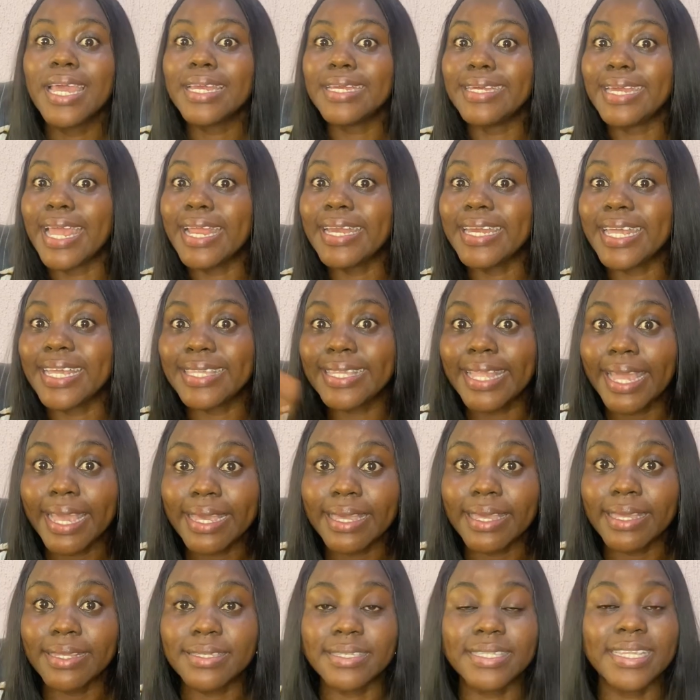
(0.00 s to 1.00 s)
Then they take
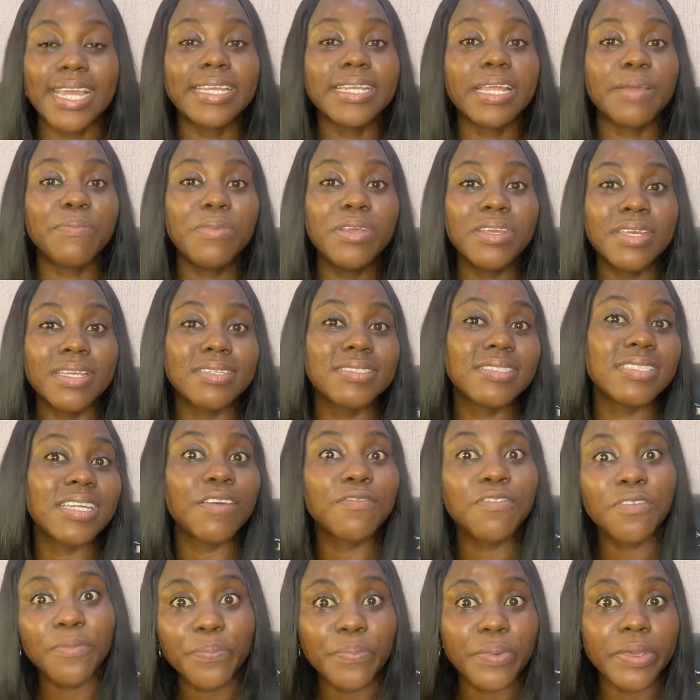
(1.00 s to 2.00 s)
it, then they bring it
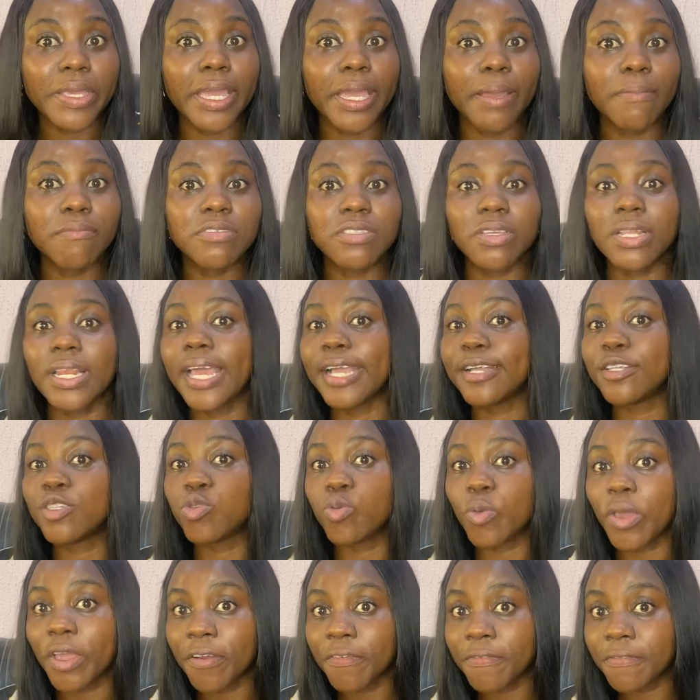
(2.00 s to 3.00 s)
7 p.m. to like
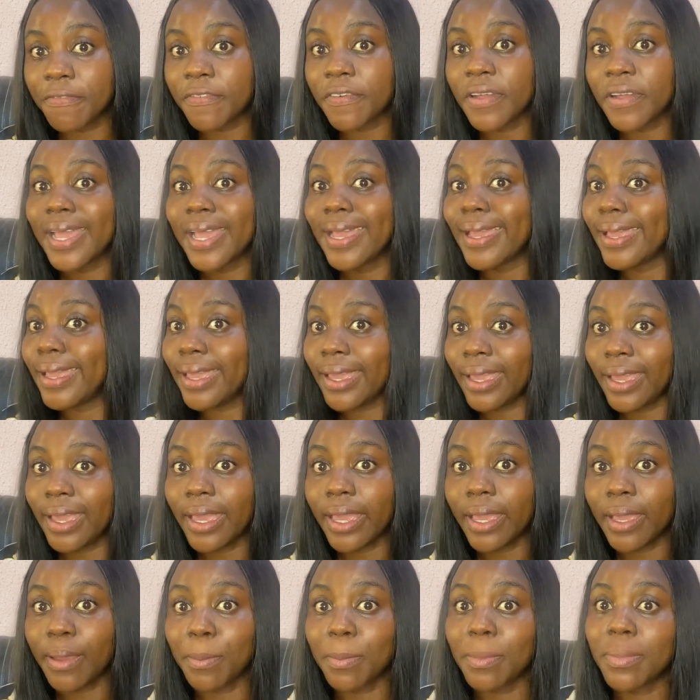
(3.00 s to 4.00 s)
12
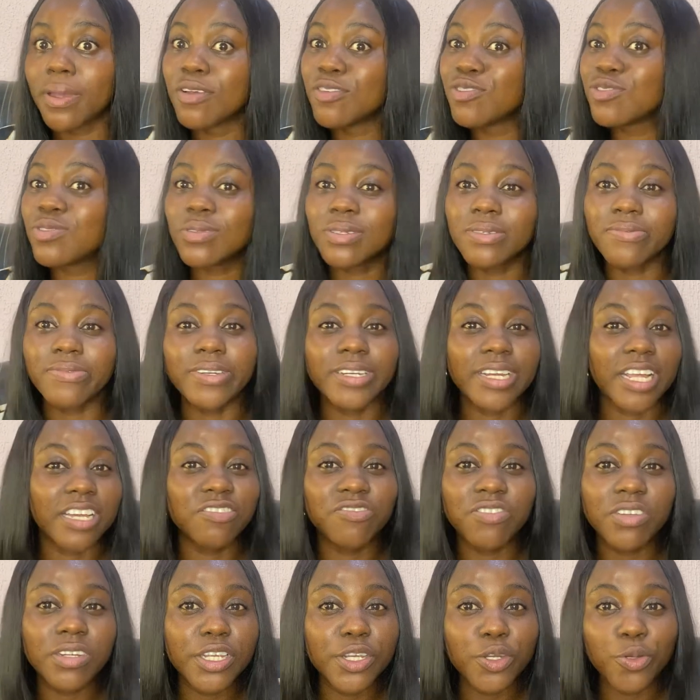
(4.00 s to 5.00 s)
a.m. So there's
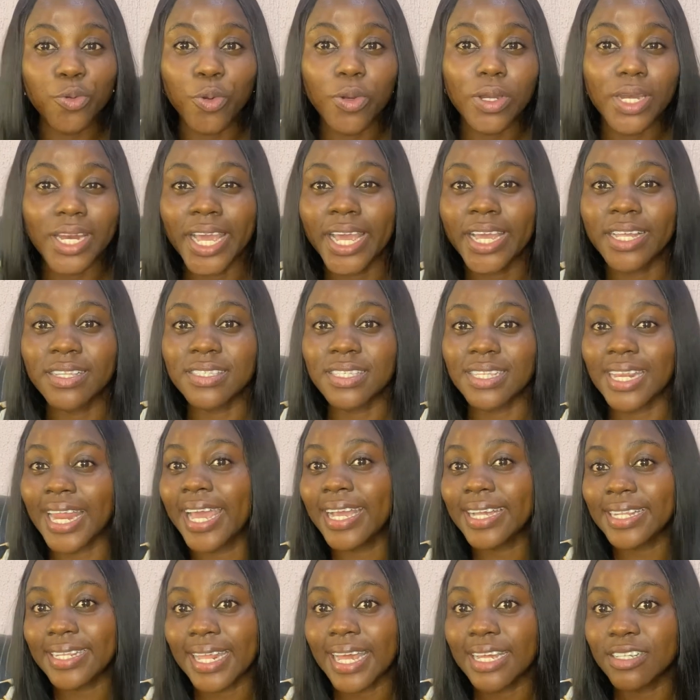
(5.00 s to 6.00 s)
really no lights
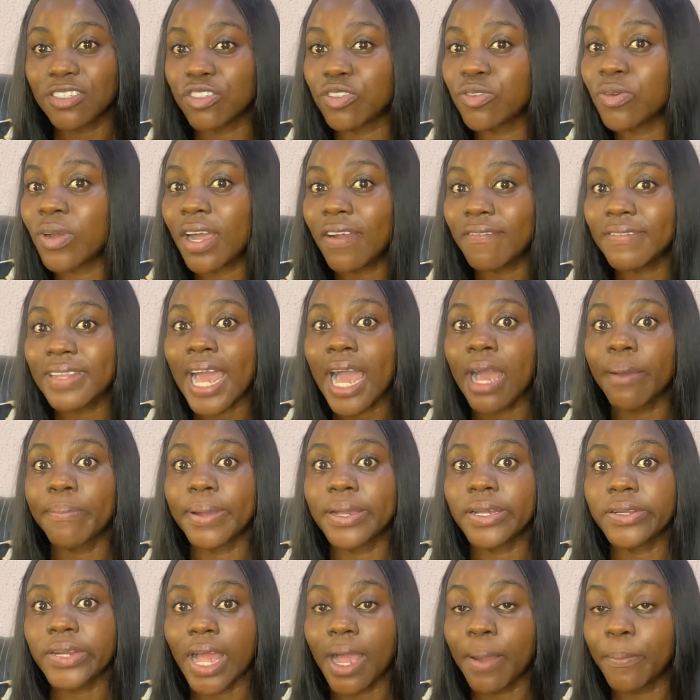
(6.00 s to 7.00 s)
like that. You don't have
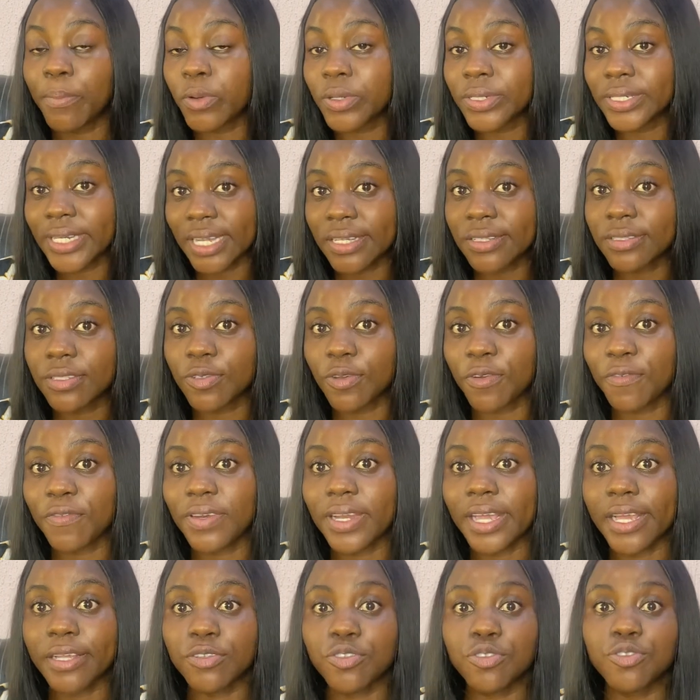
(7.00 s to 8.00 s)
that abundance of
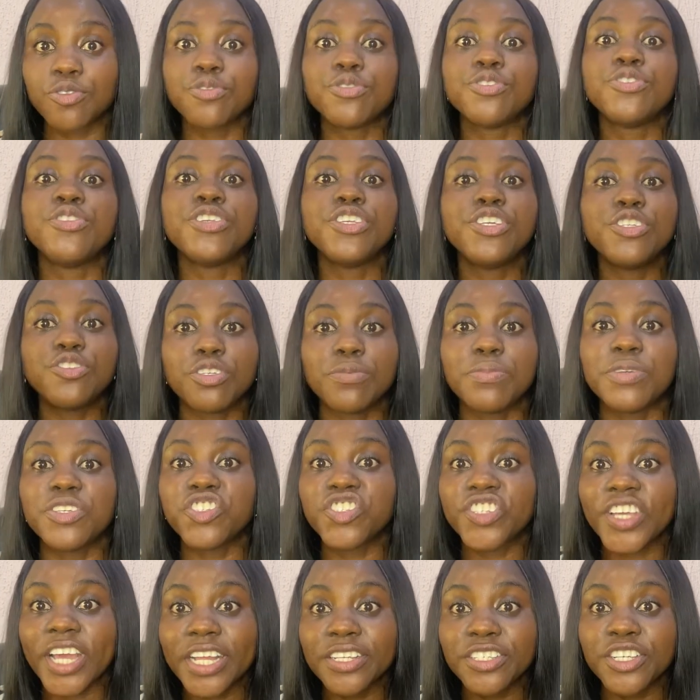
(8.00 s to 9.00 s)
light. So you need to be
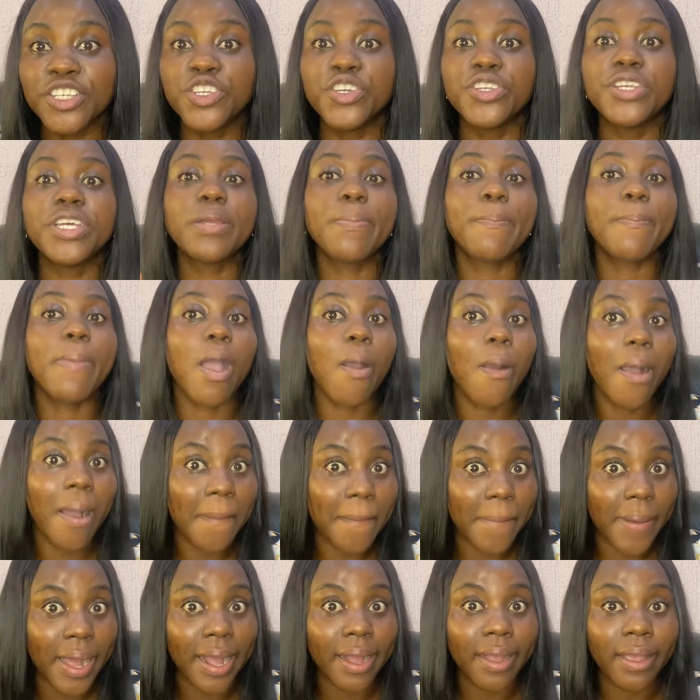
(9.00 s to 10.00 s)
charging, you need power
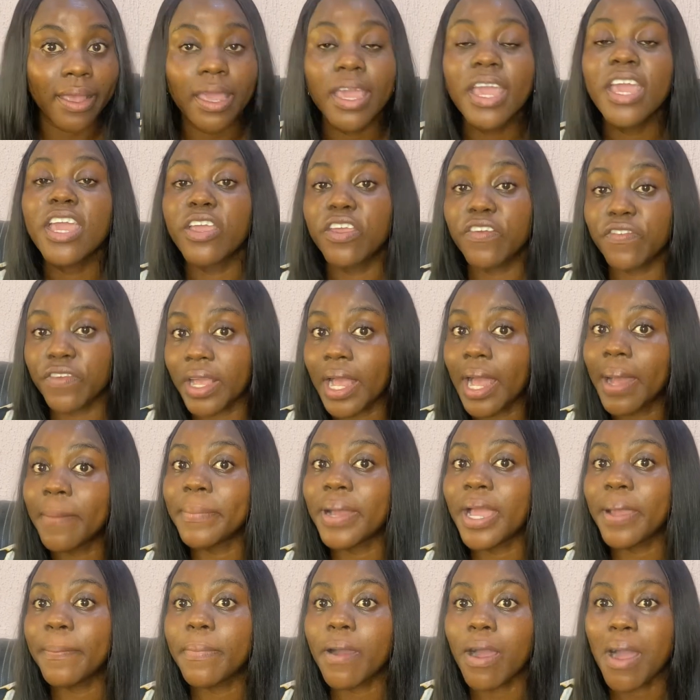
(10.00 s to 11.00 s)
bank, if you can
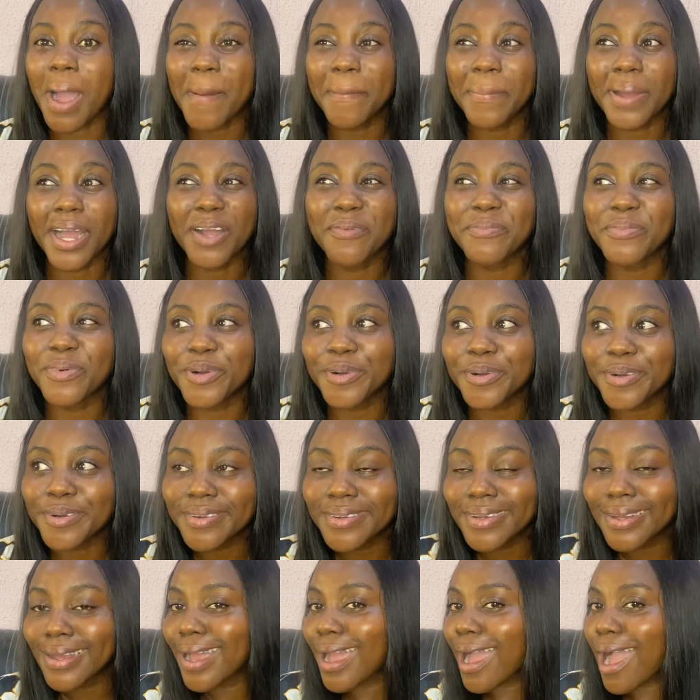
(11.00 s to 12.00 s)
buy power bank.
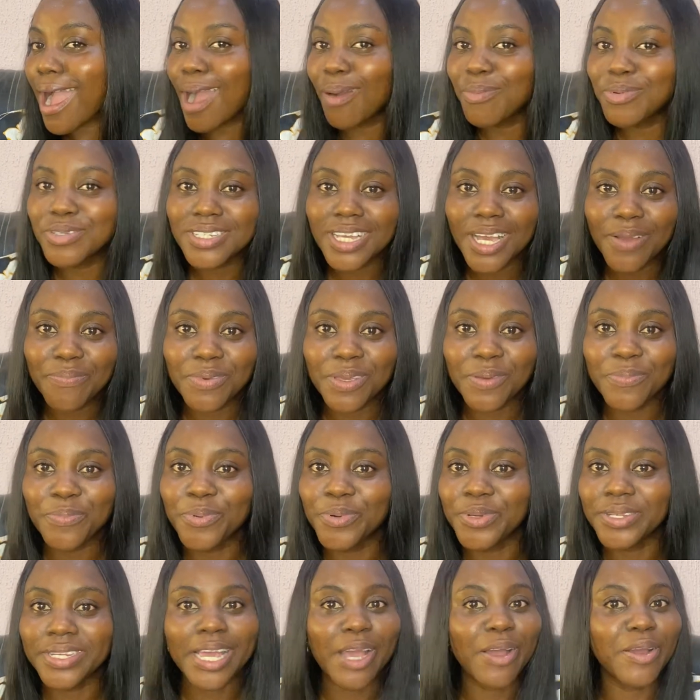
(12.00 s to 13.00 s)
Well, Abuja
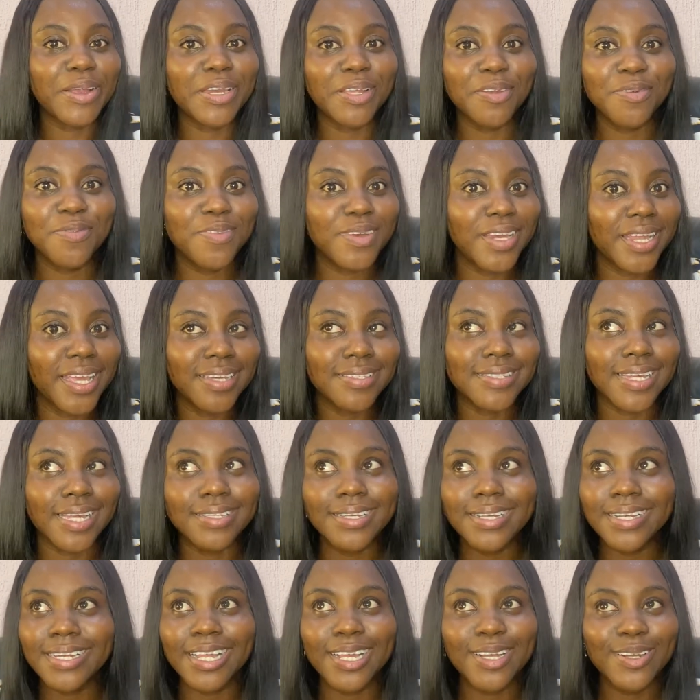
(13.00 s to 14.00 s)
people, they are on a flex. I
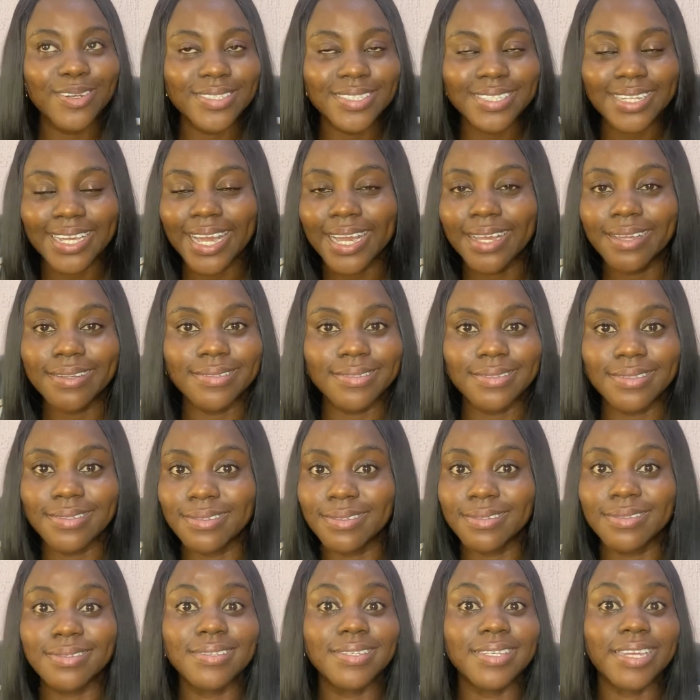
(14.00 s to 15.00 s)
think Lagos guys
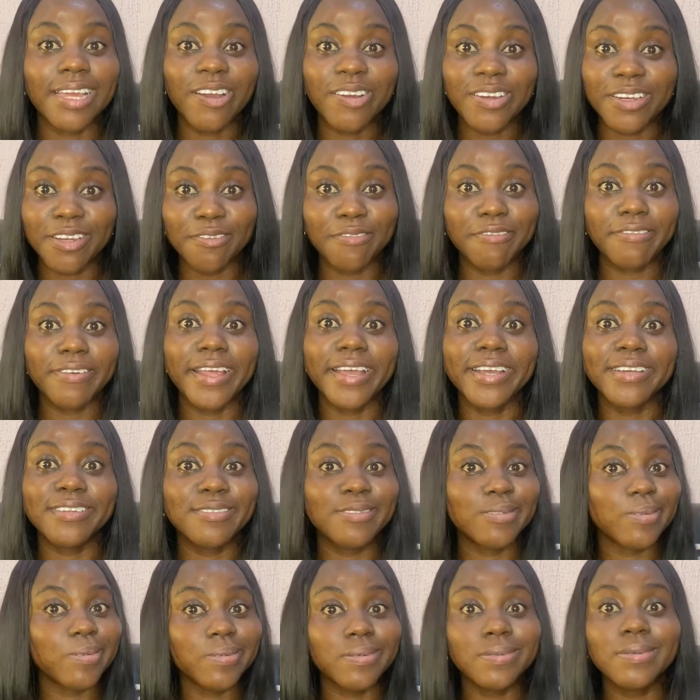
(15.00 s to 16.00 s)
too, they are on a flex.
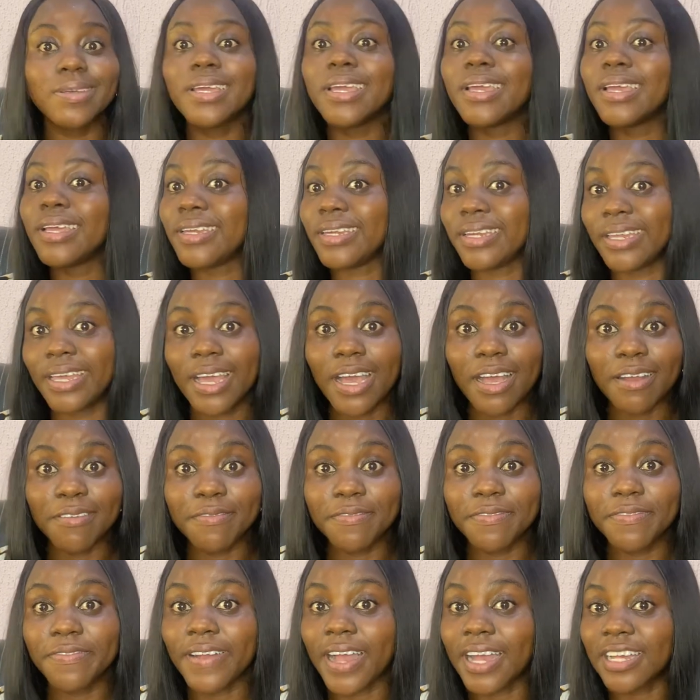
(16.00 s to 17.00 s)
So they have
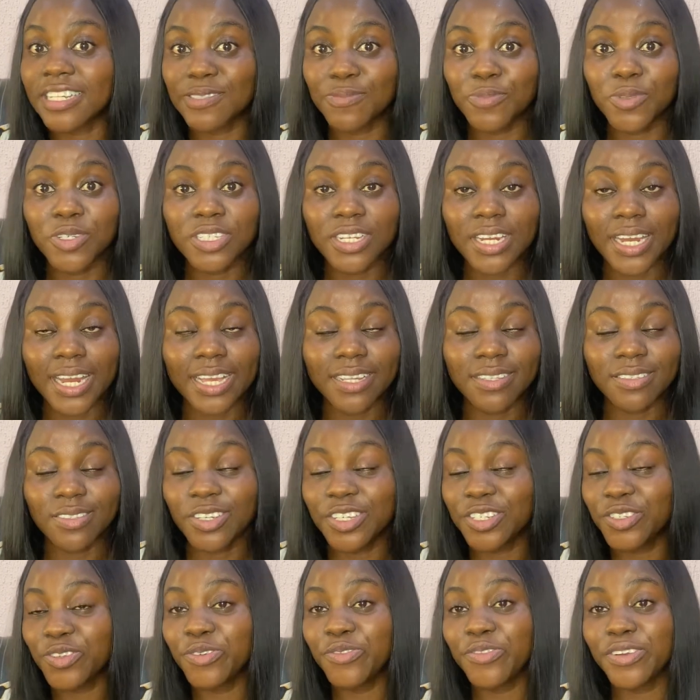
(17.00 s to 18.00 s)
as much light. So
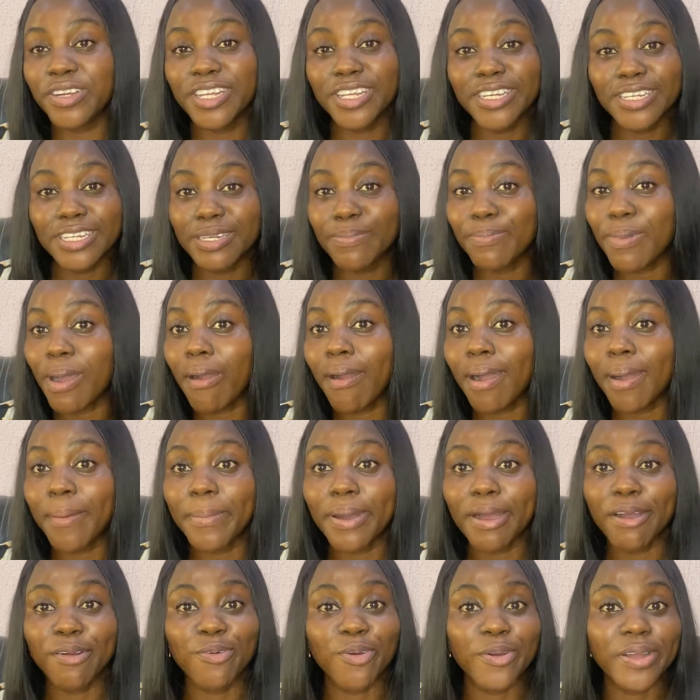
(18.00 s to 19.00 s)
you don't really need power
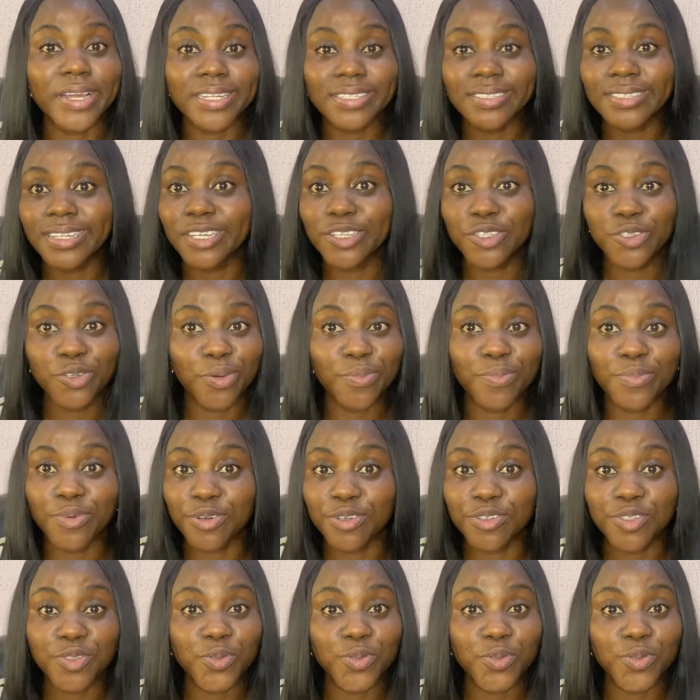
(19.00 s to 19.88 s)
bank or extension box.